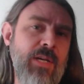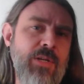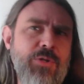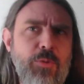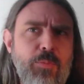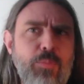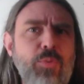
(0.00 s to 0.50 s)

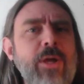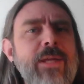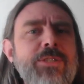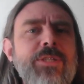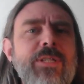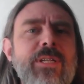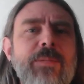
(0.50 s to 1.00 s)
So
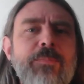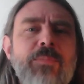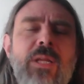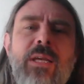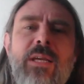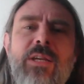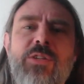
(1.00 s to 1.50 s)
branching
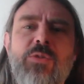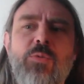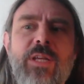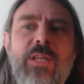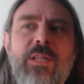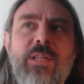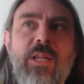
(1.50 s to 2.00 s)
is
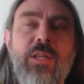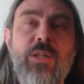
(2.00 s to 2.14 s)
when